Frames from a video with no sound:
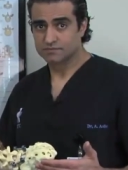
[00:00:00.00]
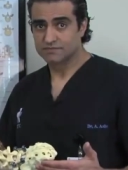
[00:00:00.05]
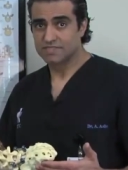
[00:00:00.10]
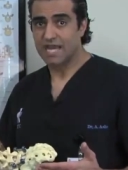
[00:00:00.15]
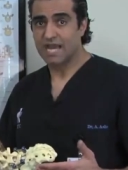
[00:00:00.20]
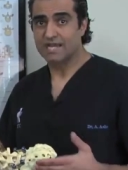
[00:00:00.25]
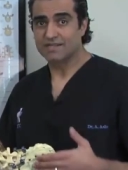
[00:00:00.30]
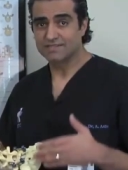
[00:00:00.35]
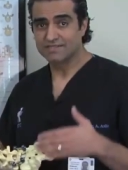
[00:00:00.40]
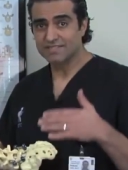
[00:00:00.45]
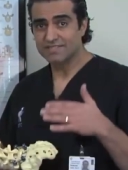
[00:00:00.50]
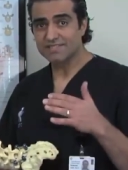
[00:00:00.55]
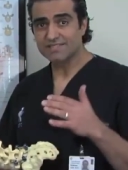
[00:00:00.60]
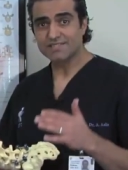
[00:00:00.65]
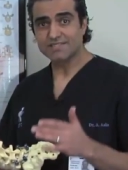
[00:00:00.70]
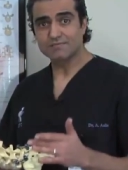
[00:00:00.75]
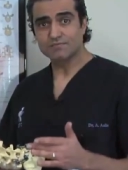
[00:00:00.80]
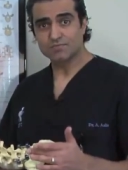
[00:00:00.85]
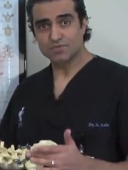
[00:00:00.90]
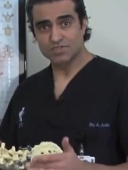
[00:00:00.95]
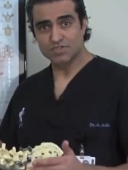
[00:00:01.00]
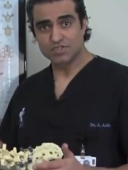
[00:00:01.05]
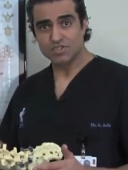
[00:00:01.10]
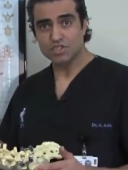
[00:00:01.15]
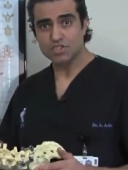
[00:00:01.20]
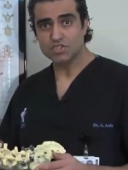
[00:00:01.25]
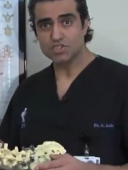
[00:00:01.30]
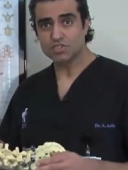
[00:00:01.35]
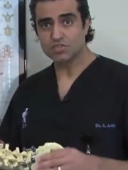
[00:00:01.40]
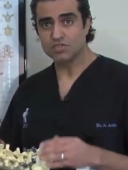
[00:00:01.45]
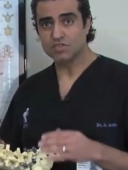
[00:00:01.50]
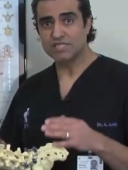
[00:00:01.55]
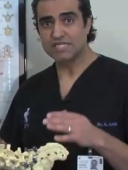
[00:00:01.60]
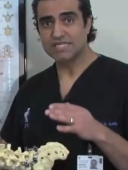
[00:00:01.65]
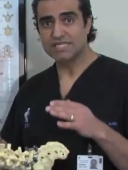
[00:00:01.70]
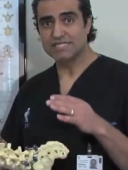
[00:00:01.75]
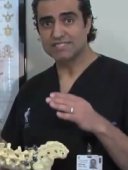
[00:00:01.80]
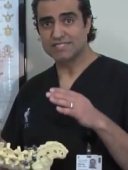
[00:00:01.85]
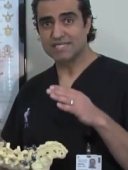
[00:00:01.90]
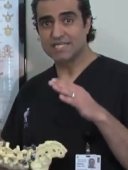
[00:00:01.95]
Now, this procedure
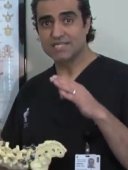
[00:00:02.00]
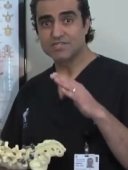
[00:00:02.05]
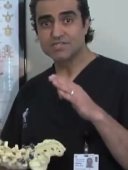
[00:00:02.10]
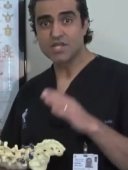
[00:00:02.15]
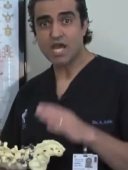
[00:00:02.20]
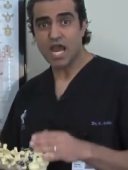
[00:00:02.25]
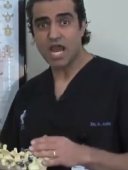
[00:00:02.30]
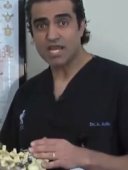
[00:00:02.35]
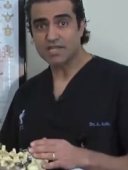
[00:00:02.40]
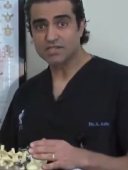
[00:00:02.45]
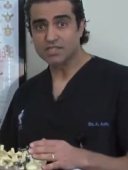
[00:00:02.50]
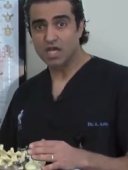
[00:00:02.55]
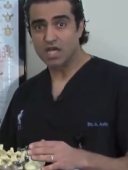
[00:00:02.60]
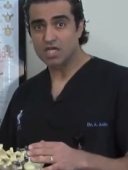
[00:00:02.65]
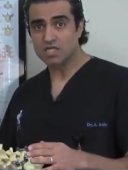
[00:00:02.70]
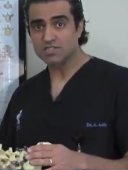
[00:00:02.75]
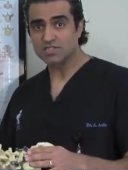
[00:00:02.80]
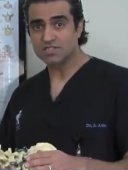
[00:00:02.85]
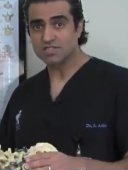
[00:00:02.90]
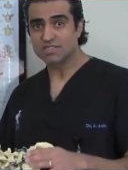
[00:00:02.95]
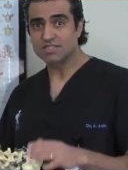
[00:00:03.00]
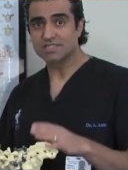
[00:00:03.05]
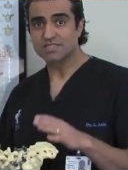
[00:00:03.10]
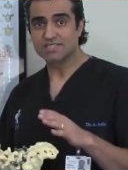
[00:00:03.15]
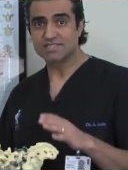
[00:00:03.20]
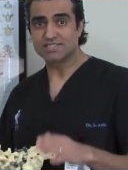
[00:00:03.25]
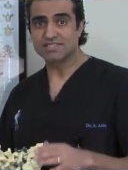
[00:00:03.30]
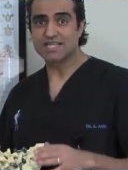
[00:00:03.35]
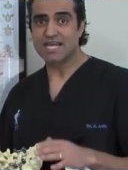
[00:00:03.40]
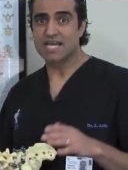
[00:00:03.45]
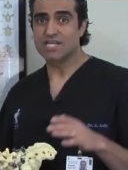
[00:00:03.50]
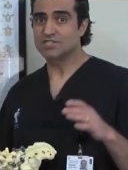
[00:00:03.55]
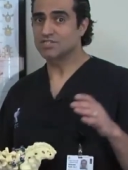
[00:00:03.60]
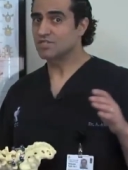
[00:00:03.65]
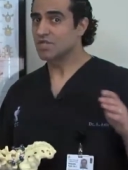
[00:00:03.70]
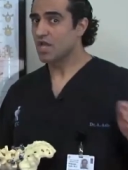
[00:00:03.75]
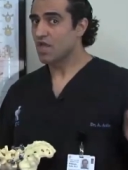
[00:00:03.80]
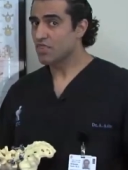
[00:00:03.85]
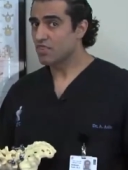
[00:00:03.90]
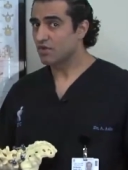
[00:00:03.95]
is a
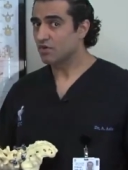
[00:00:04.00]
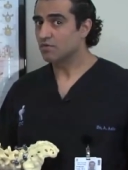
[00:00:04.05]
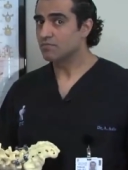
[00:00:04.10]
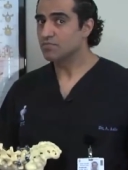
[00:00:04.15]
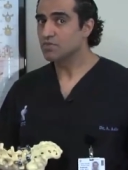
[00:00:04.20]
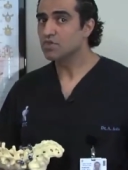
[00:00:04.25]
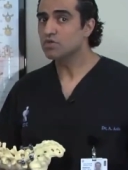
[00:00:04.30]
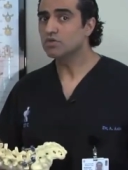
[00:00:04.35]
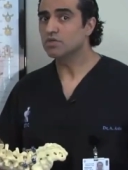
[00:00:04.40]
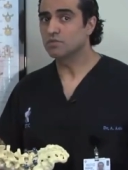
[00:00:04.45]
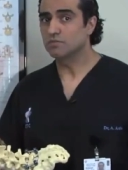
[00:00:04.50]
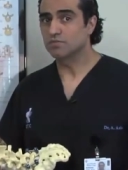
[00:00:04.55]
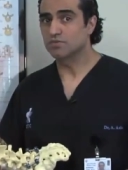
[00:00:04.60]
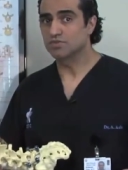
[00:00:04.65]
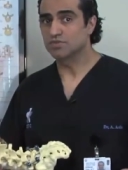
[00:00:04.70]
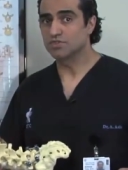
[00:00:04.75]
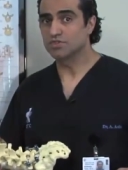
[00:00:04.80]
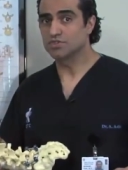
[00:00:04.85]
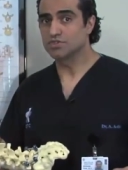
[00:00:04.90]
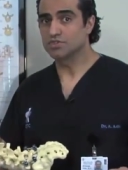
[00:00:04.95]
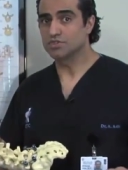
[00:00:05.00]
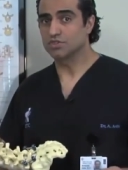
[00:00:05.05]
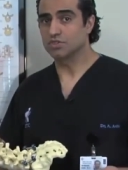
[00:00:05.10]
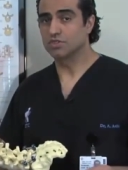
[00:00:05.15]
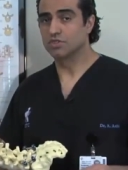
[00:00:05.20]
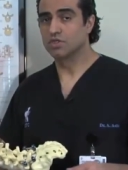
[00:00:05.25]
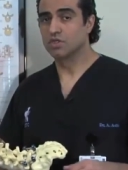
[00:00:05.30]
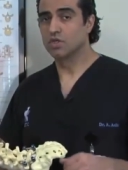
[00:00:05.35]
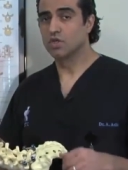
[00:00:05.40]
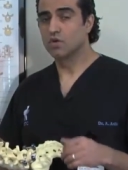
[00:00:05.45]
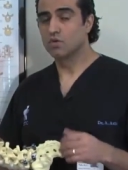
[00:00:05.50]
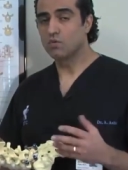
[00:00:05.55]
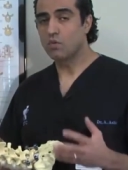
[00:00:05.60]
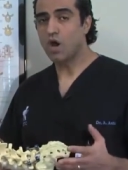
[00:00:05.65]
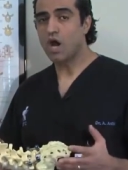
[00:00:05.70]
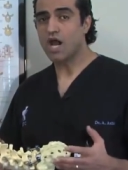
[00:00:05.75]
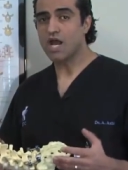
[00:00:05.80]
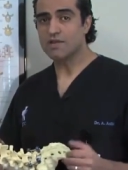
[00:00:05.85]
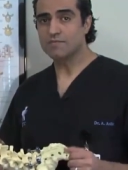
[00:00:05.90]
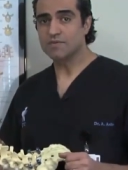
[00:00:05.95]
diagnostic/therapeutic procedure.
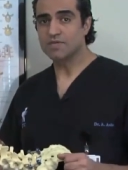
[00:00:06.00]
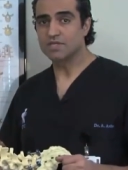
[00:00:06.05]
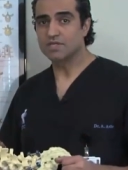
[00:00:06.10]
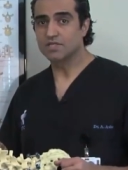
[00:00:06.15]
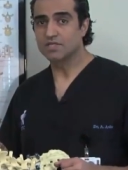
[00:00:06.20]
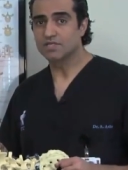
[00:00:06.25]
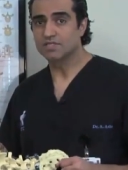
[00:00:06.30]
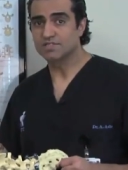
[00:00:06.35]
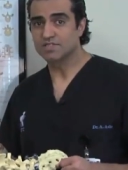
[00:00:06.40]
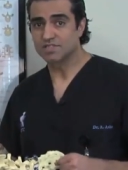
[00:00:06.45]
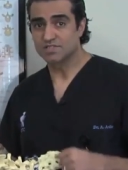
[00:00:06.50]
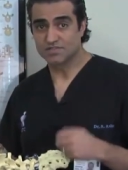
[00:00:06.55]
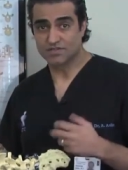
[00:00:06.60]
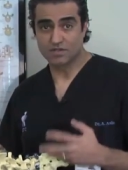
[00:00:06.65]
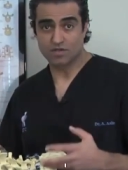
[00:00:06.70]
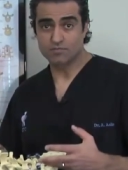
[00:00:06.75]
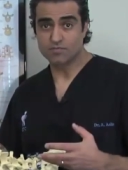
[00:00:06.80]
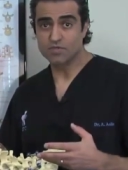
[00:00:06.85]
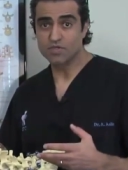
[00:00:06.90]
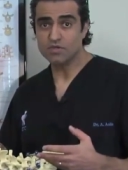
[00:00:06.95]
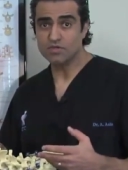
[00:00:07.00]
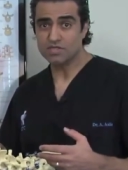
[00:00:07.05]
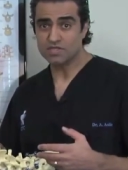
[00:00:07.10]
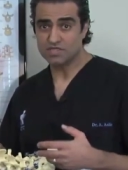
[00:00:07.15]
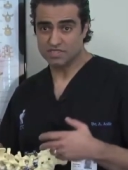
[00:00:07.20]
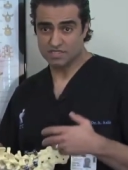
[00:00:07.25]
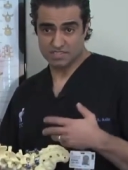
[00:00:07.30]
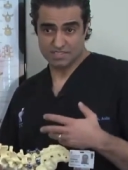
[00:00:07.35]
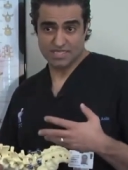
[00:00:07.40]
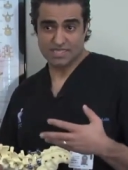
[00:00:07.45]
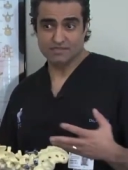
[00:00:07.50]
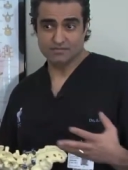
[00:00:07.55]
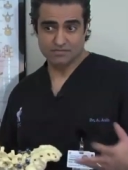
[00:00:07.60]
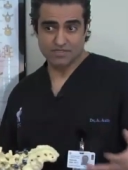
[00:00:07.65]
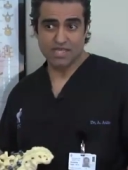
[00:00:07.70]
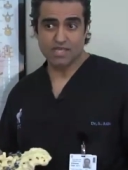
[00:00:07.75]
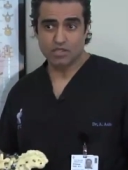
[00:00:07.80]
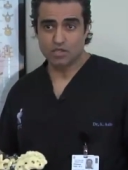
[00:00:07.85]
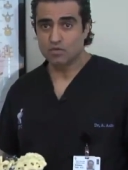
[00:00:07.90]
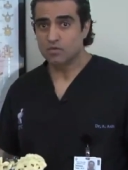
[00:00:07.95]
Why? Because it's therapeutic. It can
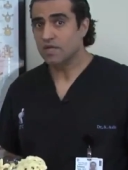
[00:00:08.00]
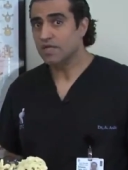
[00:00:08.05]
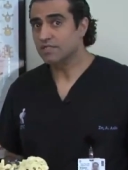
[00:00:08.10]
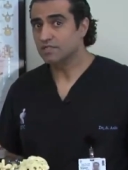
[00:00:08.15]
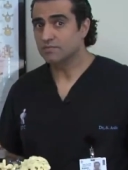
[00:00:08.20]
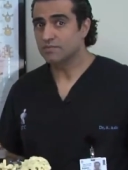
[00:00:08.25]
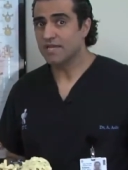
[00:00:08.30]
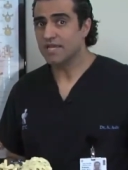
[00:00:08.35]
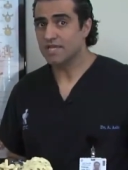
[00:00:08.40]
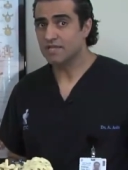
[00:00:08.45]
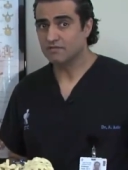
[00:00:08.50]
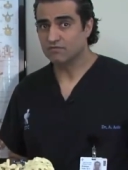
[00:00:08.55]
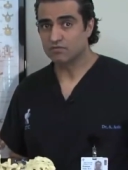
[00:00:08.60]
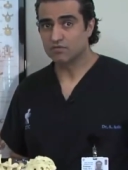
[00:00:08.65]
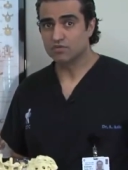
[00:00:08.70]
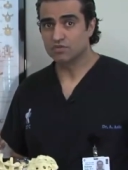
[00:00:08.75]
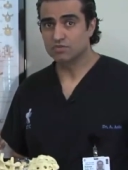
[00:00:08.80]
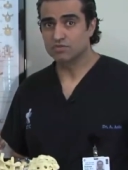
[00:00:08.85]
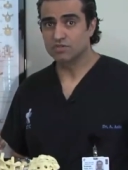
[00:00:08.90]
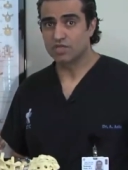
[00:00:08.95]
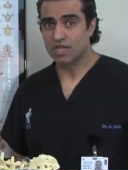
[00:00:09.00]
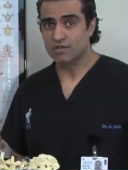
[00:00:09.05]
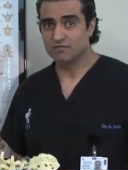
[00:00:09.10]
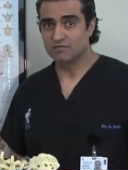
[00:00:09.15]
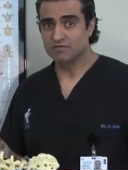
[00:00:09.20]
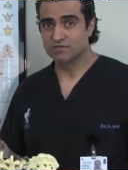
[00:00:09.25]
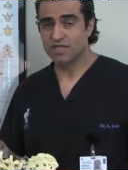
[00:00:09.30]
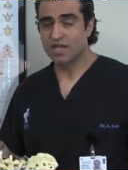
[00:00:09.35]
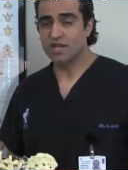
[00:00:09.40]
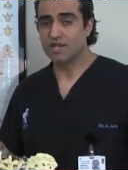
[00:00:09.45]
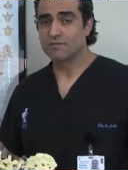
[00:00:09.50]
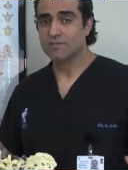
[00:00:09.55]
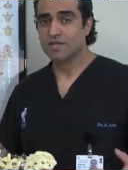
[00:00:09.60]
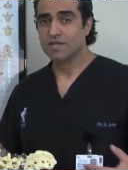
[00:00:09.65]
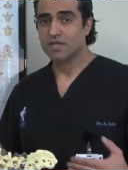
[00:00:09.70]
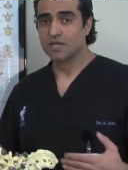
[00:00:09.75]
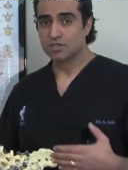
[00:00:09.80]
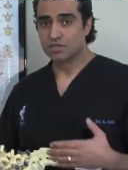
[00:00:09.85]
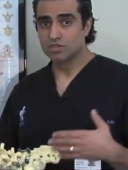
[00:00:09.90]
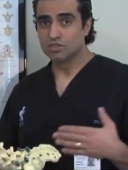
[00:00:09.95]
take away the pain for a good
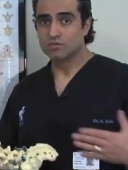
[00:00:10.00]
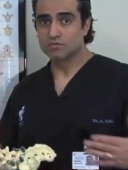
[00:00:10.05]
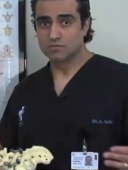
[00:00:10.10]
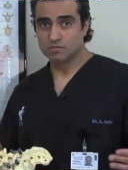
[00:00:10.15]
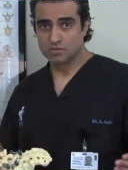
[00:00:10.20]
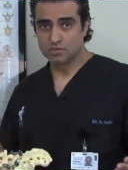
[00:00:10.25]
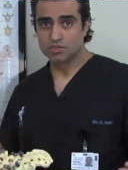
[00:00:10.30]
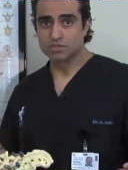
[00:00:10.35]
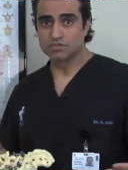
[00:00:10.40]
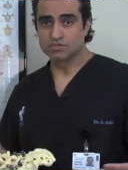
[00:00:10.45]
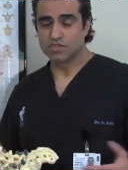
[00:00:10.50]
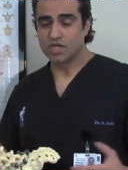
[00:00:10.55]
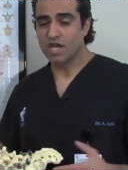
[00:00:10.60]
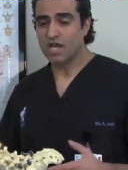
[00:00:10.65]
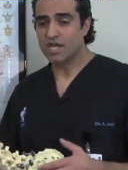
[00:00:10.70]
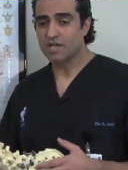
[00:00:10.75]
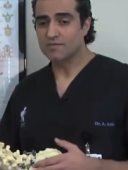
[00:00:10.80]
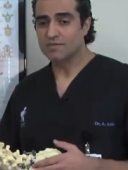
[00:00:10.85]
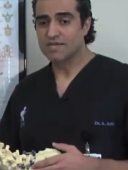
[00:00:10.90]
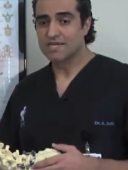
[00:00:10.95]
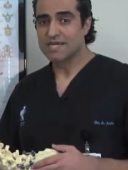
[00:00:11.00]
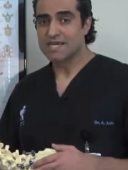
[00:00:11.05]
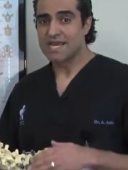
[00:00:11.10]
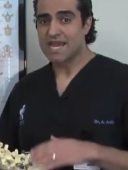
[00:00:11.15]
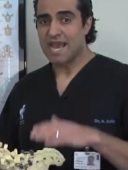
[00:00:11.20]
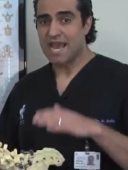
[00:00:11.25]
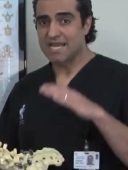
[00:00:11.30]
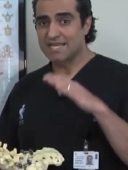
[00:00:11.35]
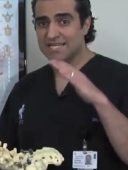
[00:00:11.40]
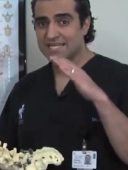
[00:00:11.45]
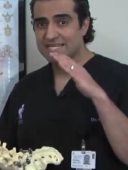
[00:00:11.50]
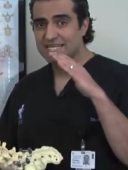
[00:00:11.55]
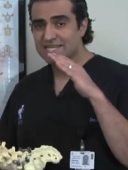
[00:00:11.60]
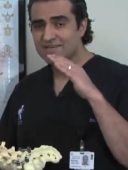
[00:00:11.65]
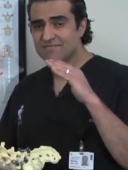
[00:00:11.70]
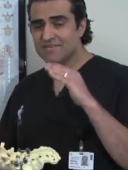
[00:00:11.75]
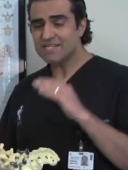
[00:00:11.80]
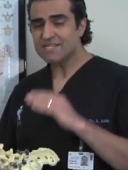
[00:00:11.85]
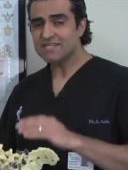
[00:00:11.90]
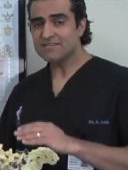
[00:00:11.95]
time. And
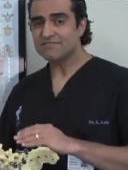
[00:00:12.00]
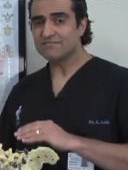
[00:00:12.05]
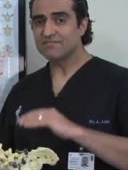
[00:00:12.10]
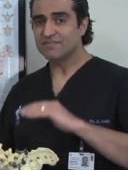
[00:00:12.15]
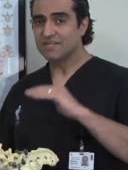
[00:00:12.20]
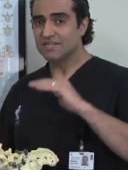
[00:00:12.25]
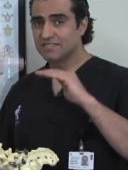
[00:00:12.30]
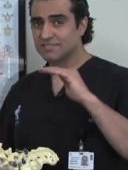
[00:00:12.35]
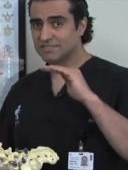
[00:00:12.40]
even if